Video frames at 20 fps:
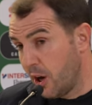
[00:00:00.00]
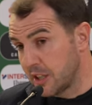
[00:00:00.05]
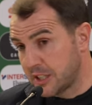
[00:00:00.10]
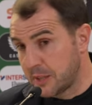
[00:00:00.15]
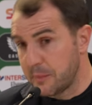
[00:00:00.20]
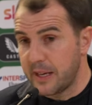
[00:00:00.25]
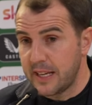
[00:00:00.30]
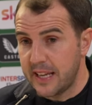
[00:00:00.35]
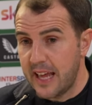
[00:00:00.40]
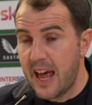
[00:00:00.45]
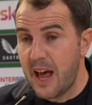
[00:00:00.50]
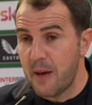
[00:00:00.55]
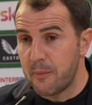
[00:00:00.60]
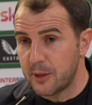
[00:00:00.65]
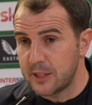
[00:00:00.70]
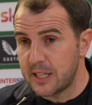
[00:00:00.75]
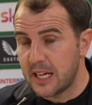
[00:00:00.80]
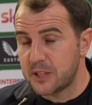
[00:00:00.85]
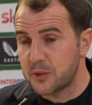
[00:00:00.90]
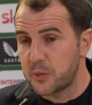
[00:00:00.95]
ultimately, yeah,
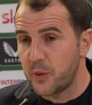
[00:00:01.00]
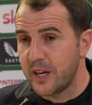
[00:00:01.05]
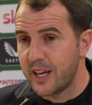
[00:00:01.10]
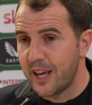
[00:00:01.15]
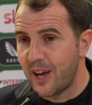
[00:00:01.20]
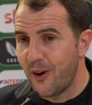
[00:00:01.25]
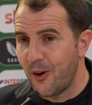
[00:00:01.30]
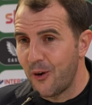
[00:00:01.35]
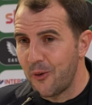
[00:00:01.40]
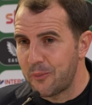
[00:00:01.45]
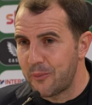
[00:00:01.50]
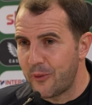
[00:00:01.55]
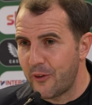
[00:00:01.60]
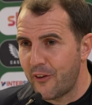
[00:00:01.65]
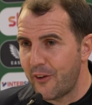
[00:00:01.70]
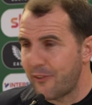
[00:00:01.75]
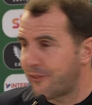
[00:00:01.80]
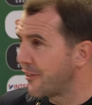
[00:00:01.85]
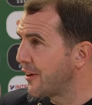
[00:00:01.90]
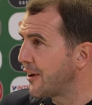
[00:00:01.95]
but that's where you hope the
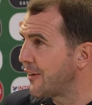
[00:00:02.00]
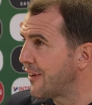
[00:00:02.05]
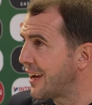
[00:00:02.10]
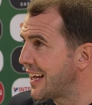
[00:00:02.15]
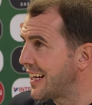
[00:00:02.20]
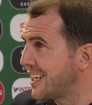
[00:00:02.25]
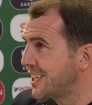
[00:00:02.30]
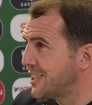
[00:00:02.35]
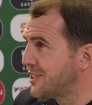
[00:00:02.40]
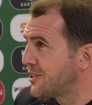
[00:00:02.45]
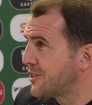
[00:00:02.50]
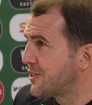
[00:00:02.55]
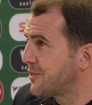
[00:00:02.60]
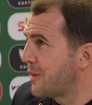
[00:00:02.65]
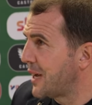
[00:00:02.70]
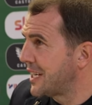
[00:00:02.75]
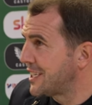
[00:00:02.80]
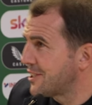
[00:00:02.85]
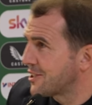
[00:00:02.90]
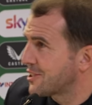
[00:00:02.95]
referee realises
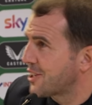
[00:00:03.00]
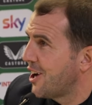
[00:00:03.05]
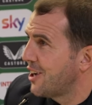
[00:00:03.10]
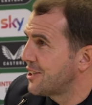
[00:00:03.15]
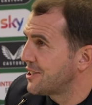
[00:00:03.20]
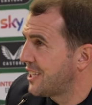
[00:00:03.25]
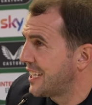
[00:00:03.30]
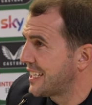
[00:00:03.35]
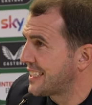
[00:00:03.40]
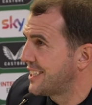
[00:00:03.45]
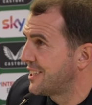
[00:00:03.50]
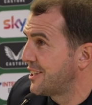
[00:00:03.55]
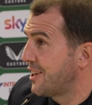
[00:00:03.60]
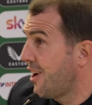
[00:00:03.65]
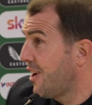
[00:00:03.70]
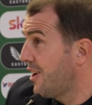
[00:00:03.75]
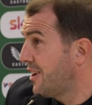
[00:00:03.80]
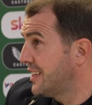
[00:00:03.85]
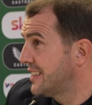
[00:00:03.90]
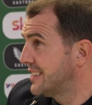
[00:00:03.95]
when there's contact and
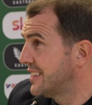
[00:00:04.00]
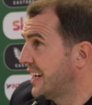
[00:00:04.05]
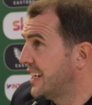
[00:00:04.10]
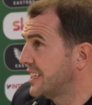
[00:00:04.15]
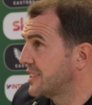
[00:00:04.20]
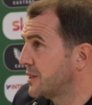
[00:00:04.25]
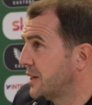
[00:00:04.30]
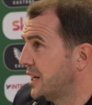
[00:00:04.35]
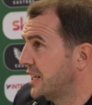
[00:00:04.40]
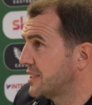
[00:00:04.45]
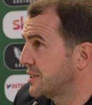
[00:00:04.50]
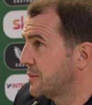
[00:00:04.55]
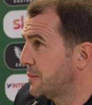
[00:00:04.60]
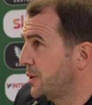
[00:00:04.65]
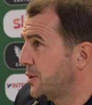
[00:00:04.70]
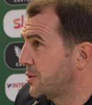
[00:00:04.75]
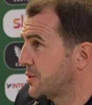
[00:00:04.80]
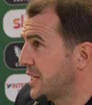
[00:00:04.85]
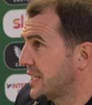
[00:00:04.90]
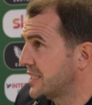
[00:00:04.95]
not. As I
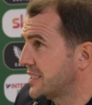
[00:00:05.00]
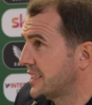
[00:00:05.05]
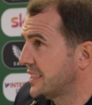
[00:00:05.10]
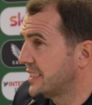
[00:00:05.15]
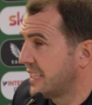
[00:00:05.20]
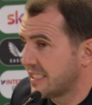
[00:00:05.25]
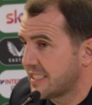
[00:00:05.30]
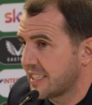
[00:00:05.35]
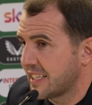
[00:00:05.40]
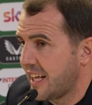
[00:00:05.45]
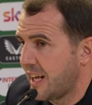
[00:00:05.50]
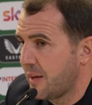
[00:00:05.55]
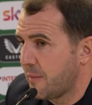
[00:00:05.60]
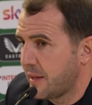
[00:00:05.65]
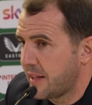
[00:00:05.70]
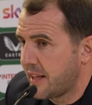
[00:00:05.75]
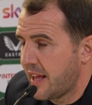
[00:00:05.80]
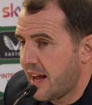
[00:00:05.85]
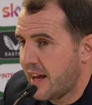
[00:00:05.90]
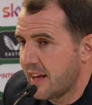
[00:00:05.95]
suppose that's the key
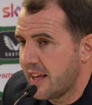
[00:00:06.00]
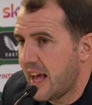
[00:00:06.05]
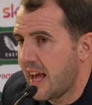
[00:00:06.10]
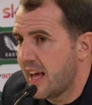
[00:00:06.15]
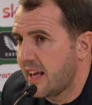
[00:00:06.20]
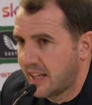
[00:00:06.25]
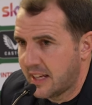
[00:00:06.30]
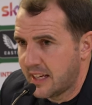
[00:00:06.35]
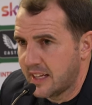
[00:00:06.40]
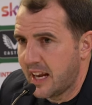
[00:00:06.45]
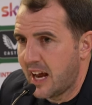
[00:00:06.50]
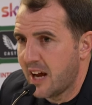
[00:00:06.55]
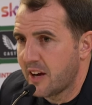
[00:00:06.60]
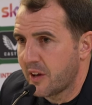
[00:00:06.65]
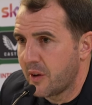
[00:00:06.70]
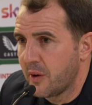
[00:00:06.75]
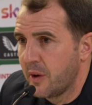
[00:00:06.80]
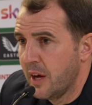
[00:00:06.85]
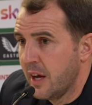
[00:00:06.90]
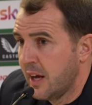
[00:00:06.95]
bit there. Yeah, you could
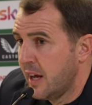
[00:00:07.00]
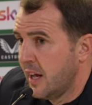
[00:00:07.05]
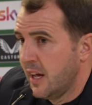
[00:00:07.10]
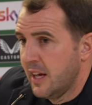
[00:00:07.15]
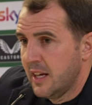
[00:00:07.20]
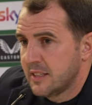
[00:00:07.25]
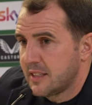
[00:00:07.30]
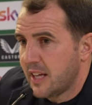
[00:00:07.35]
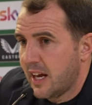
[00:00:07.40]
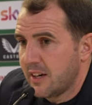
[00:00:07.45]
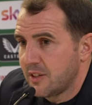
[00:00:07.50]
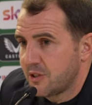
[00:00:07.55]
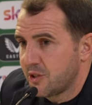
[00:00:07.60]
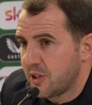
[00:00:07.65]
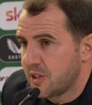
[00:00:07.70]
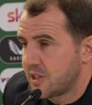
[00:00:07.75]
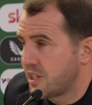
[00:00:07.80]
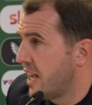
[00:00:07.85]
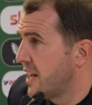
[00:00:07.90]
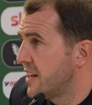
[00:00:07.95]
argue Dara should
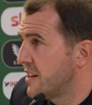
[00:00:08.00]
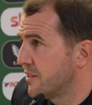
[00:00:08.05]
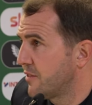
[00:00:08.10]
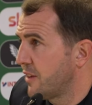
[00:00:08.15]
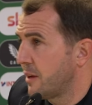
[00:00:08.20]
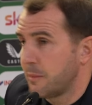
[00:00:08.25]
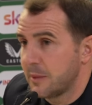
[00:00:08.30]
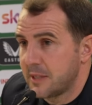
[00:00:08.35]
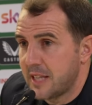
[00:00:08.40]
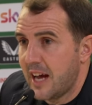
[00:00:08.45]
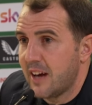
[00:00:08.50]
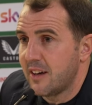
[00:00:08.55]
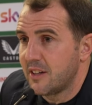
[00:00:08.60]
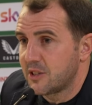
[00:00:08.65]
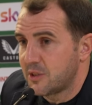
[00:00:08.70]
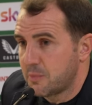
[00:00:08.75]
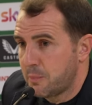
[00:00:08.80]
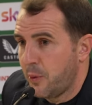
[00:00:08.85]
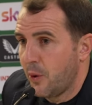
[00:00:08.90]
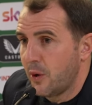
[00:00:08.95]
have stayed on his feet, but Dara
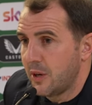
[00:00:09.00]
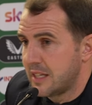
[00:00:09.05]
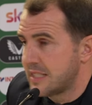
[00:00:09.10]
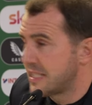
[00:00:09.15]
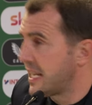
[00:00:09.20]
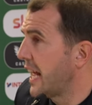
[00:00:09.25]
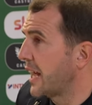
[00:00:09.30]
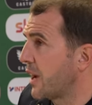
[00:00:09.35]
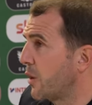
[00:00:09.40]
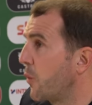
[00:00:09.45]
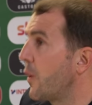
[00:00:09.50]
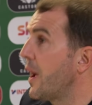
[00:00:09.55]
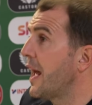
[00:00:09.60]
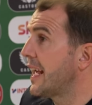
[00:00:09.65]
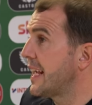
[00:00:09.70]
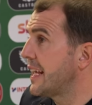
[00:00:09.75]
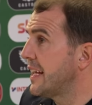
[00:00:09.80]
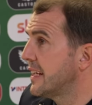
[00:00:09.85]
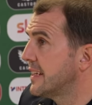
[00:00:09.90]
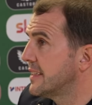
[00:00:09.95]
pulled his leg
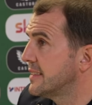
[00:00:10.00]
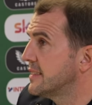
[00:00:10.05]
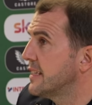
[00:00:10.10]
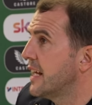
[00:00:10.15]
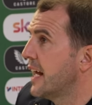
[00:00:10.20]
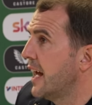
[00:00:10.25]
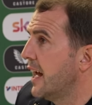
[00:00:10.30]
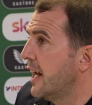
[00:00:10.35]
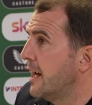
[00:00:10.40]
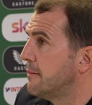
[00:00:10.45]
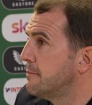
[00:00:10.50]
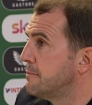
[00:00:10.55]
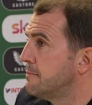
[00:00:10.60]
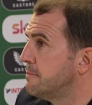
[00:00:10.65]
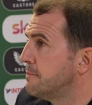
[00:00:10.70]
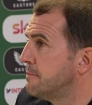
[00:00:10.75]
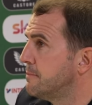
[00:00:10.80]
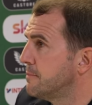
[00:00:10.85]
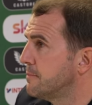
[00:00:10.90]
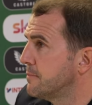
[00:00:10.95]
away
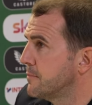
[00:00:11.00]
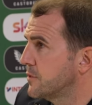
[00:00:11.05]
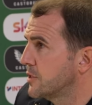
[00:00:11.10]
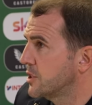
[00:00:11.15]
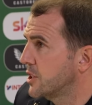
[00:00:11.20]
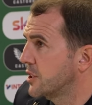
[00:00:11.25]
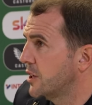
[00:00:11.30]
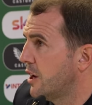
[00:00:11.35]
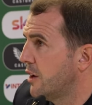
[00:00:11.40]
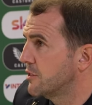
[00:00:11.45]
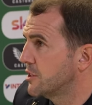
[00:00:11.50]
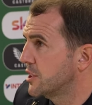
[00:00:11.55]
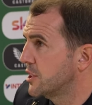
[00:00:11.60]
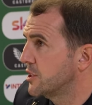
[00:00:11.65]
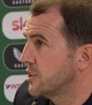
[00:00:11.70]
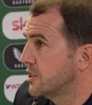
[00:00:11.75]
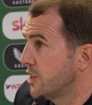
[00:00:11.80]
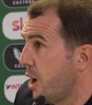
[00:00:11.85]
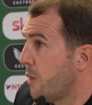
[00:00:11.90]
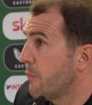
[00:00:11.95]
to obviously
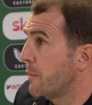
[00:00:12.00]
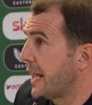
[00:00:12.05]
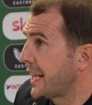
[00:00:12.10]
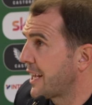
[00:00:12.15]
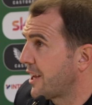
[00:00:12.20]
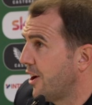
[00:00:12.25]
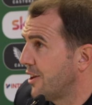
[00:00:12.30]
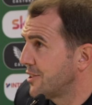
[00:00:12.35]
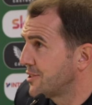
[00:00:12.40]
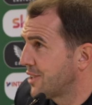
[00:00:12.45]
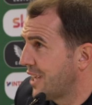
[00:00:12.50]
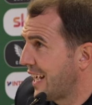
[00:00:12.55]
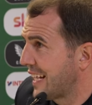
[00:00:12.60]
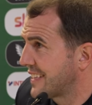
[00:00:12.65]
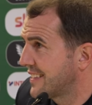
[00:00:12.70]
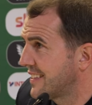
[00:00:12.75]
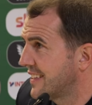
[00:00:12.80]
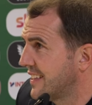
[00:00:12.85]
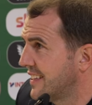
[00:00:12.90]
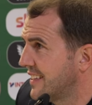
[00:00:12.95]
not make
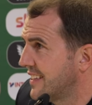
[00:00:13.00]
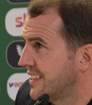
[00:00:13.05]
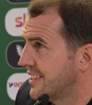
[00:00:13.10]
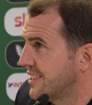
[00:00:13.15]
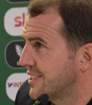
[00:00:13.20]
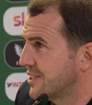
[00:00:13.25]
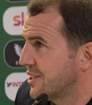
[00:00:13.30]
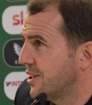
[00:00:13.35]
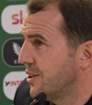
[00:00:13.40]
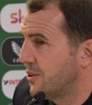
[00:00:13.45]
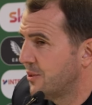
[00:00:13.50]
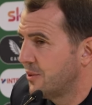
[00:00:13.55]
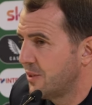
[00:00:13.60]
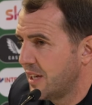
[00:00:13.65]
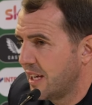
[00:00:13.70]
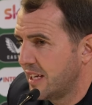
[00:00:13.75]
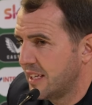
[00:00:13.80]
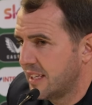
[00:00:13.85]
contact. So